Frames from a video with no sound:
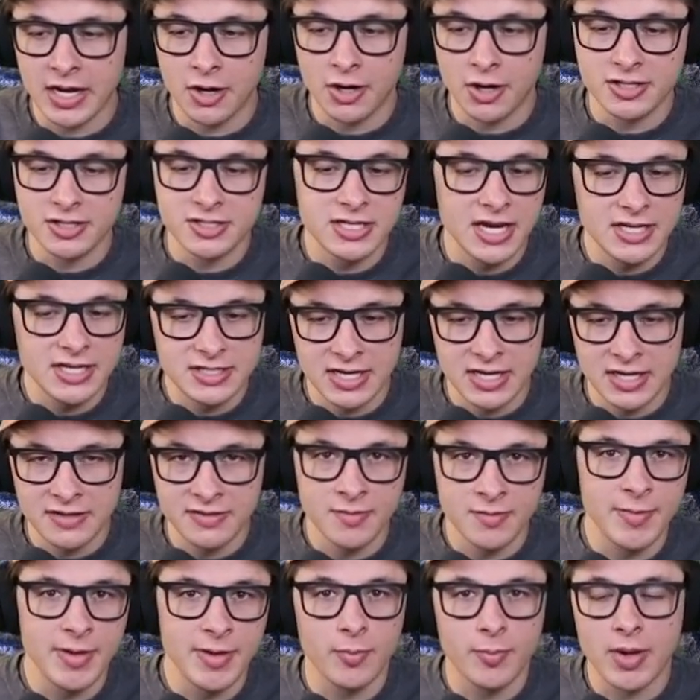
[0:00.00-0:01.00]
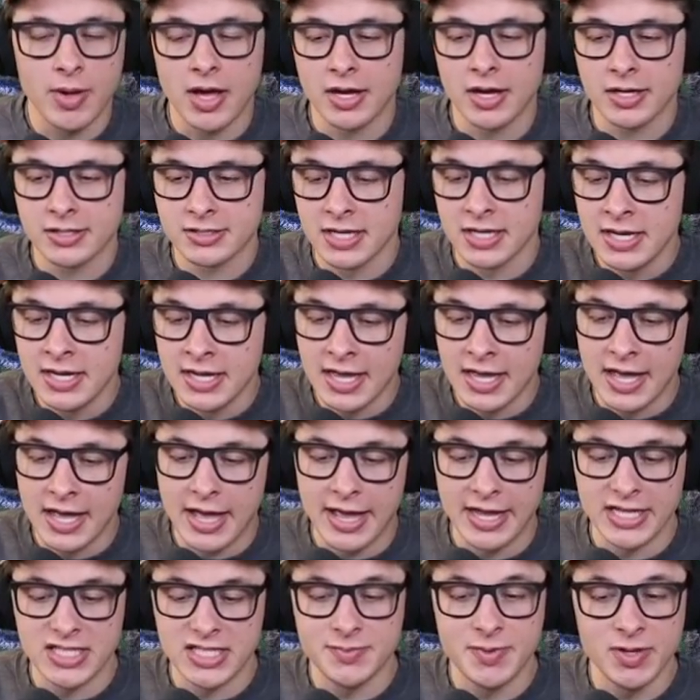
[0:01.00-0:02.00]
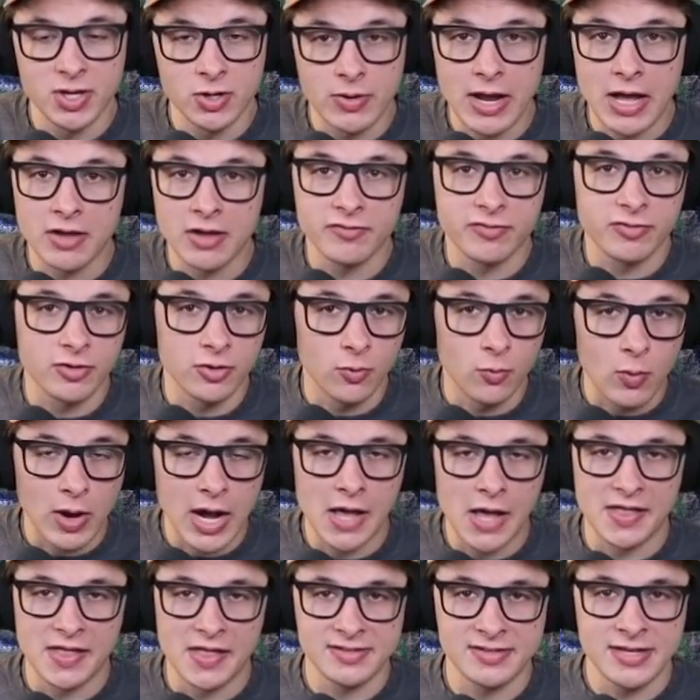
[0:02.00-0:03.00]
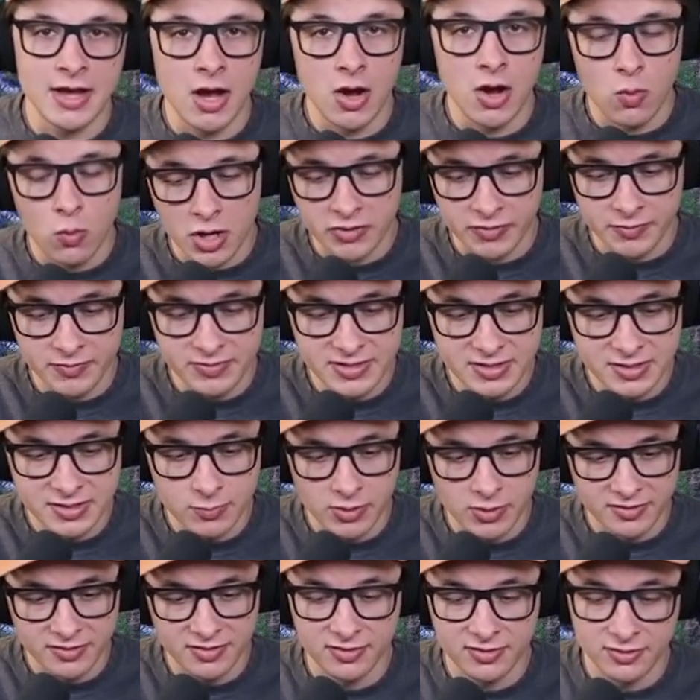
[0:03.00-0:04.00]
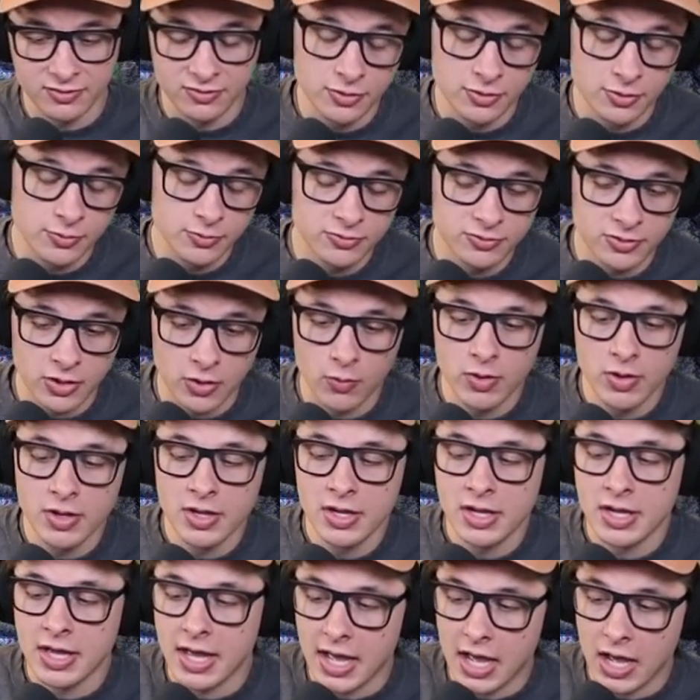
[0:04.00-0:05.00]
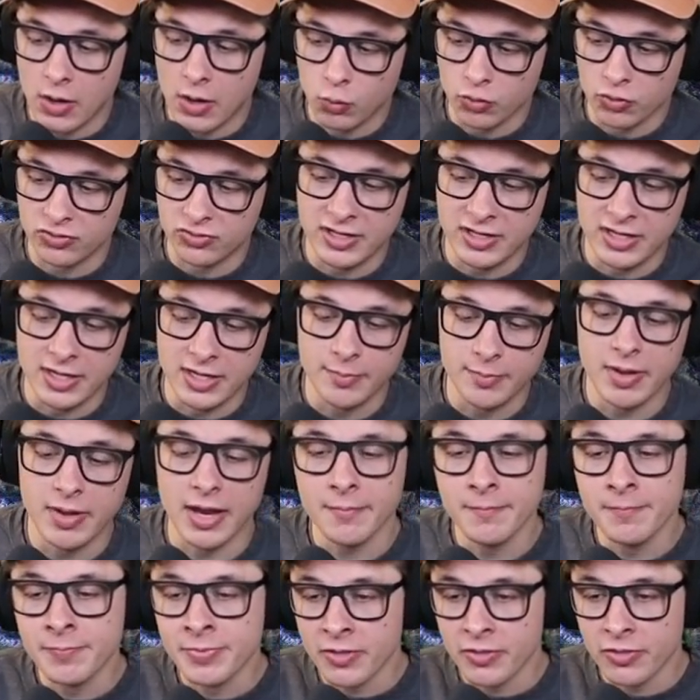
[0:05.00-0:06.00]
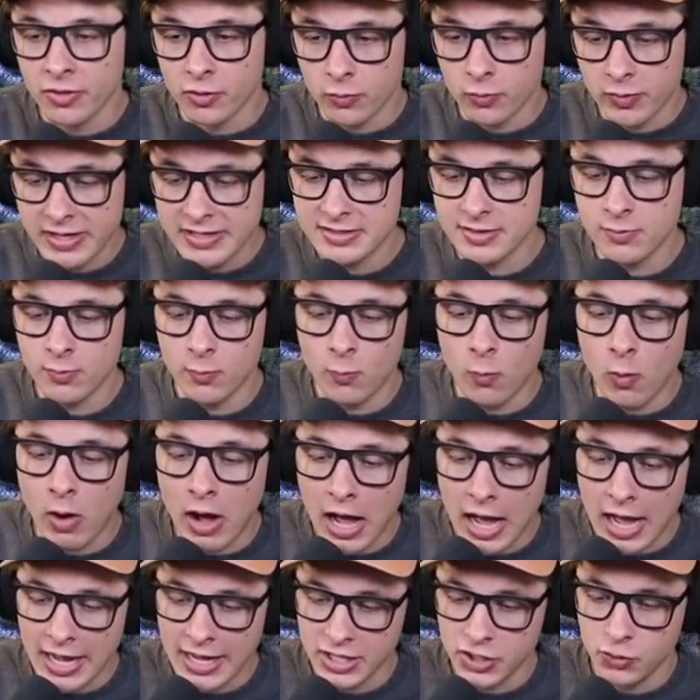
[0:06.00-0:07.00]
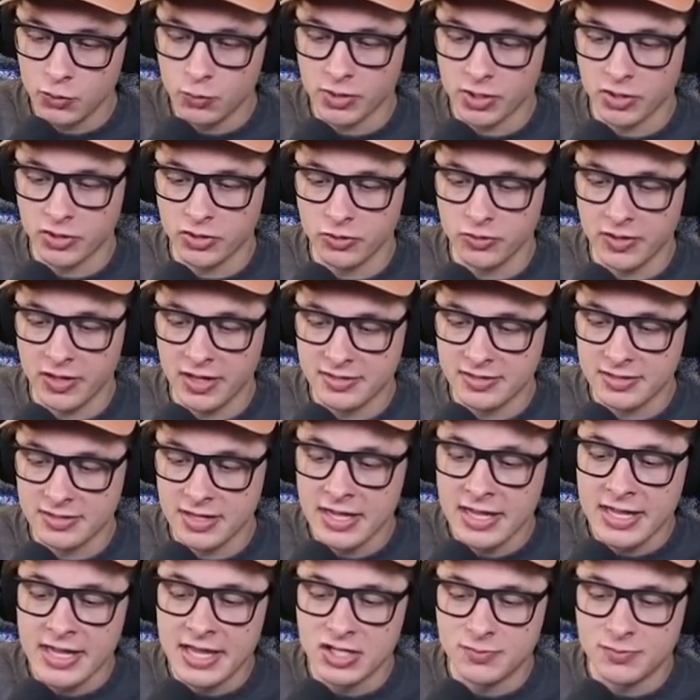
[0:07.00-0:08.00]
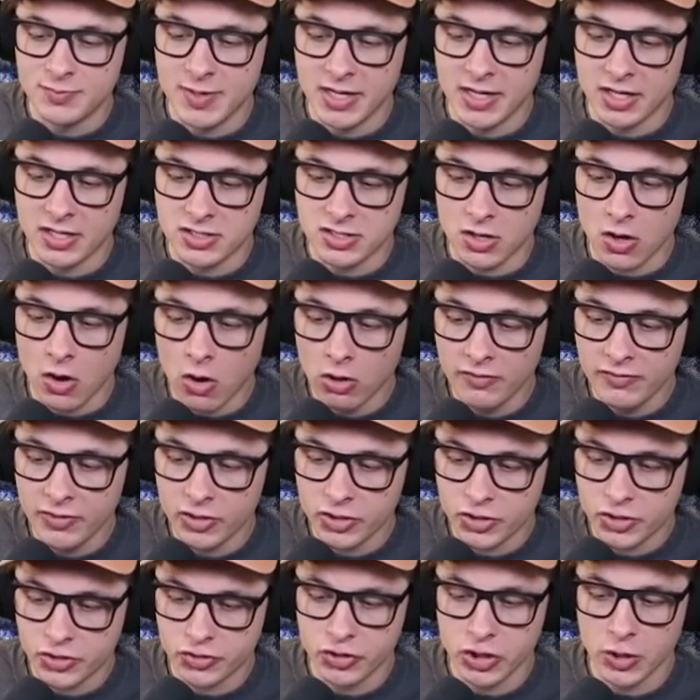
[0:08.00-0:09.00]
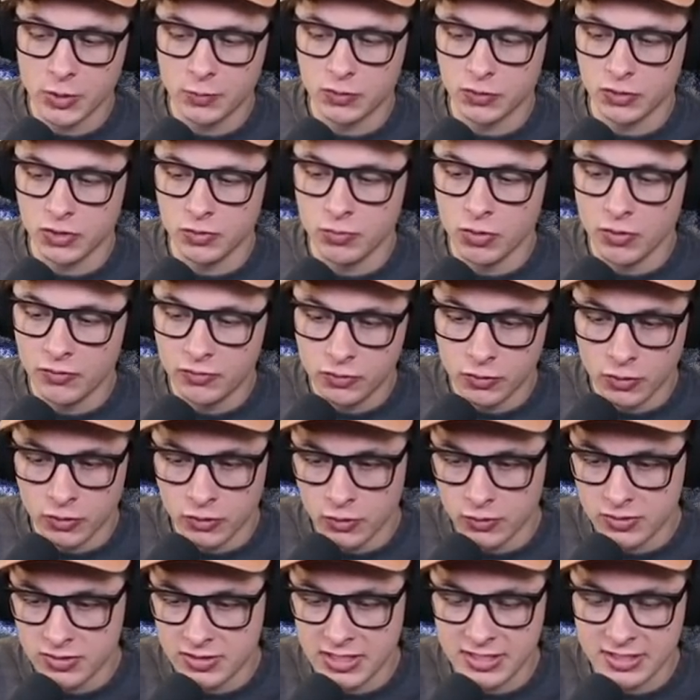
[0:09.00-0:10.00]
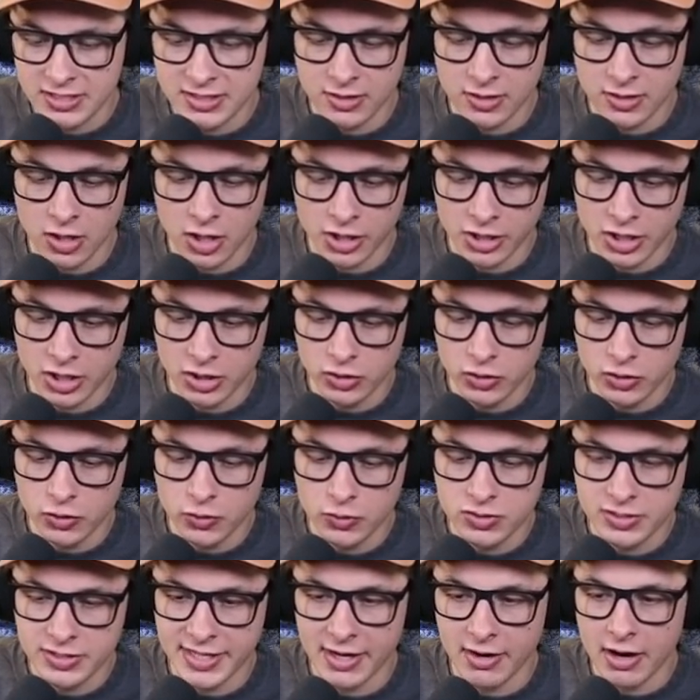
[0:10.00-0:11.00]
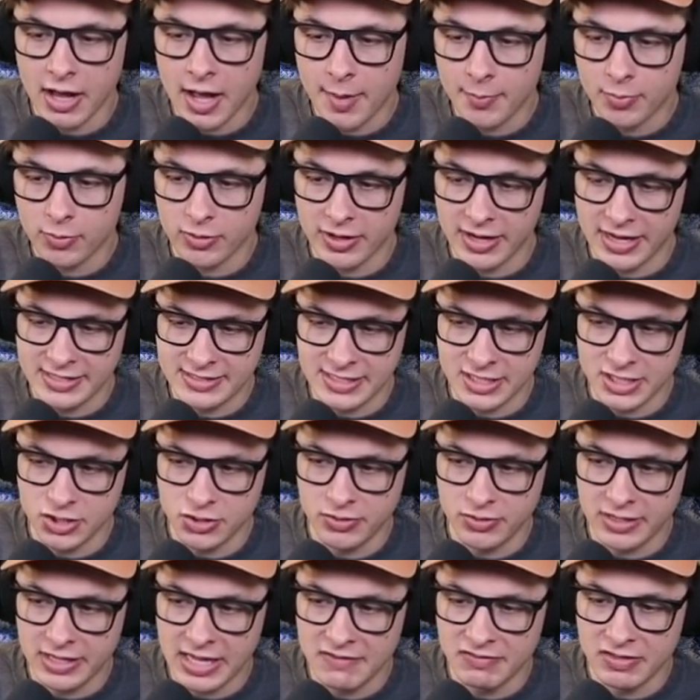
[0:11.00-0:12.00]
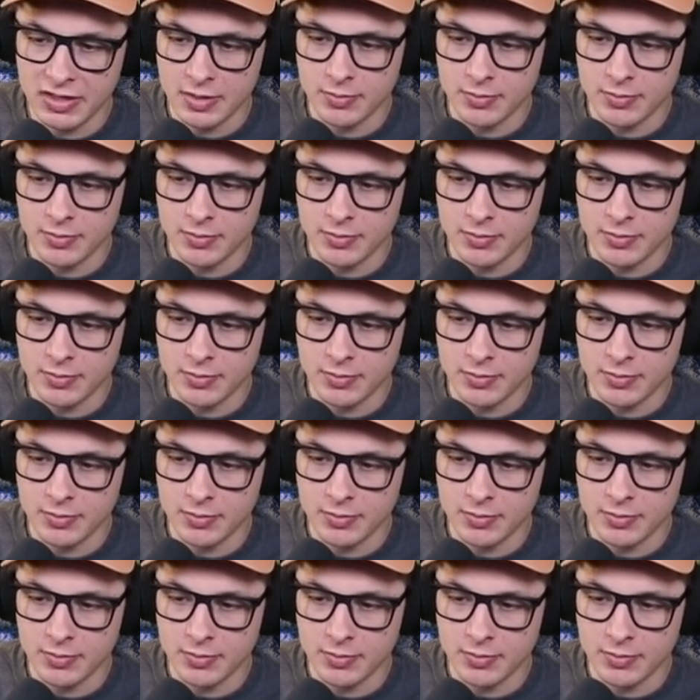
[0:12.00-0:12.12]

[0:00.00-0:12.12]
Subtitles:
It stays in the mailbox. It's been around for a while. That's how it worked from season 1 to season 2. So we'll see. But the reason why you'd want to do this is because all of your troops, when you move to a new season, are going to lose their upgrades that you gave them.